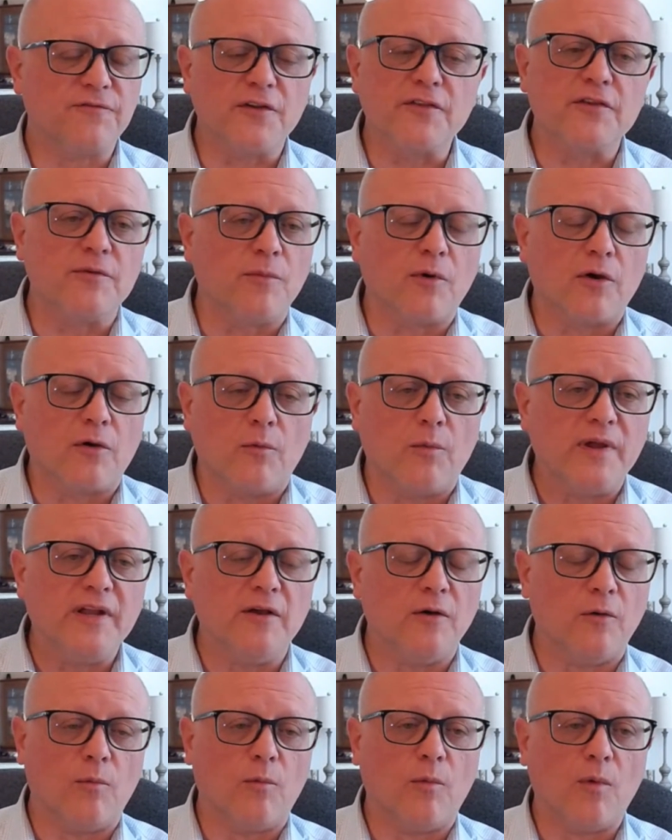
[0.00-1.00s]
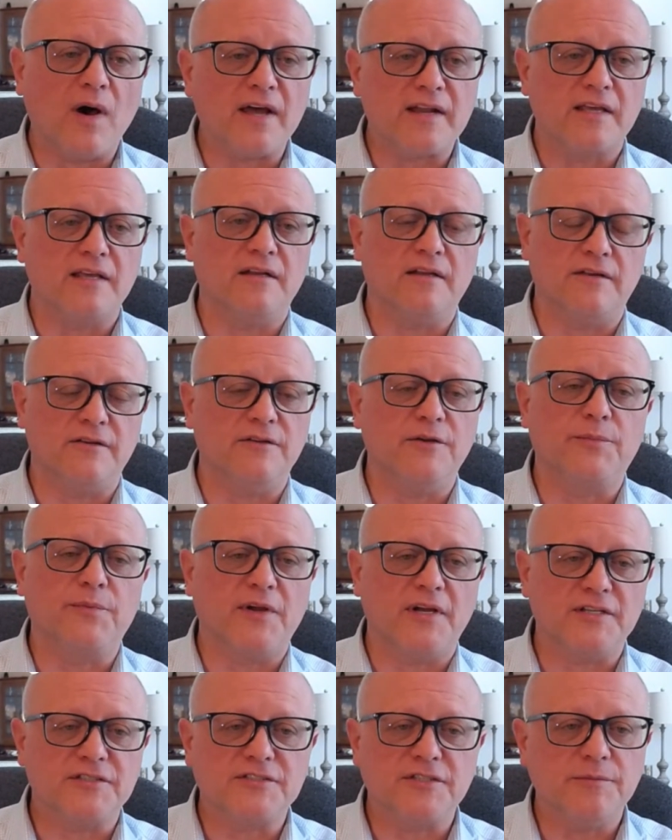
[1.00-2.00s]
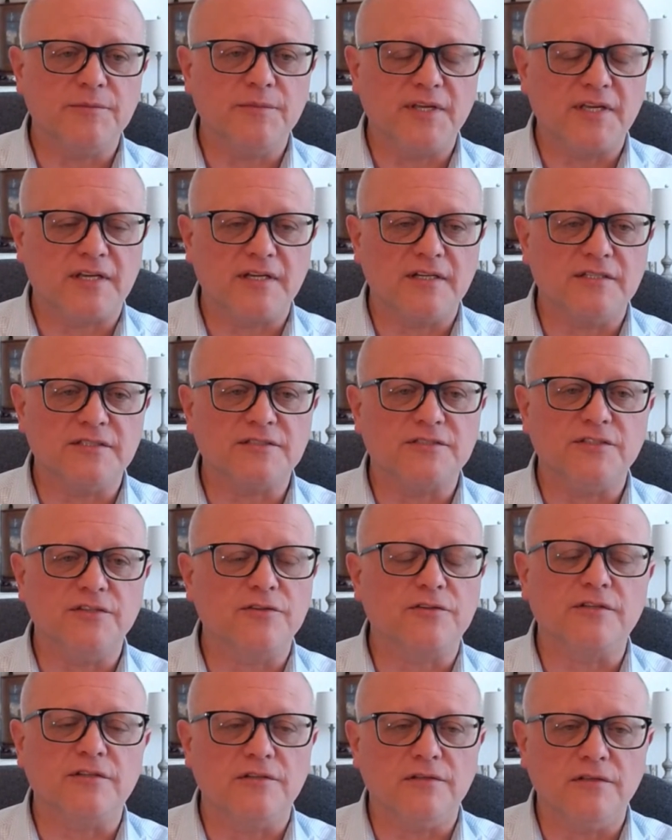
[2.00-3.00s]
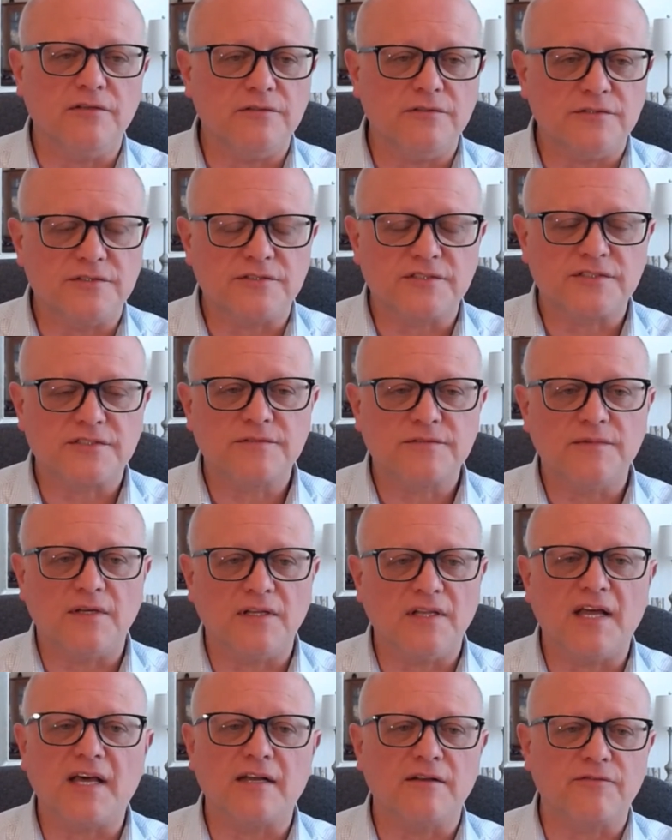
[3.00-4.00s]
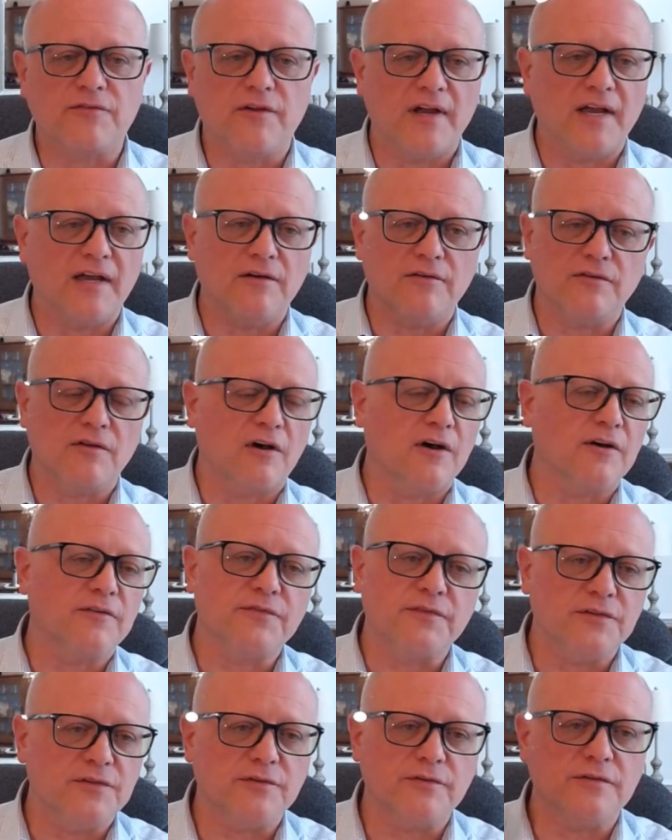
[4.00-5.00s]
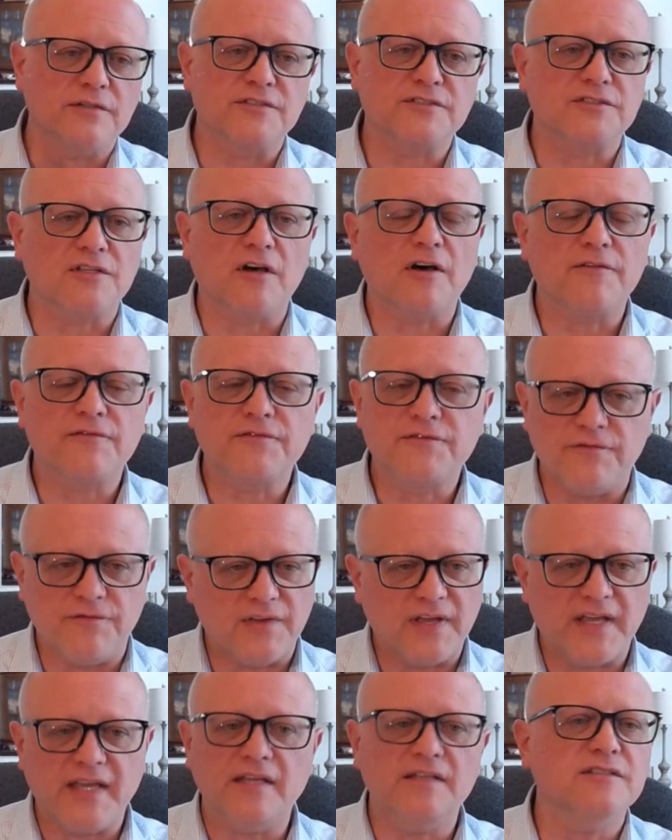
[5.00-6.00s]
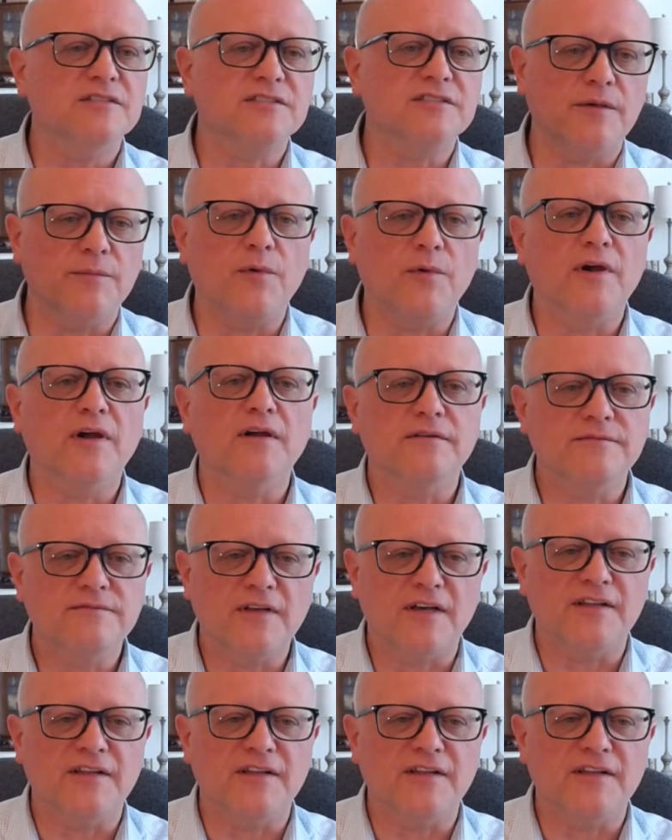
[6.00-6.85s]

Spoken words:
furthermore, we don't want it under pressure because you could lose a lot of grout off into a soft vein somewhere.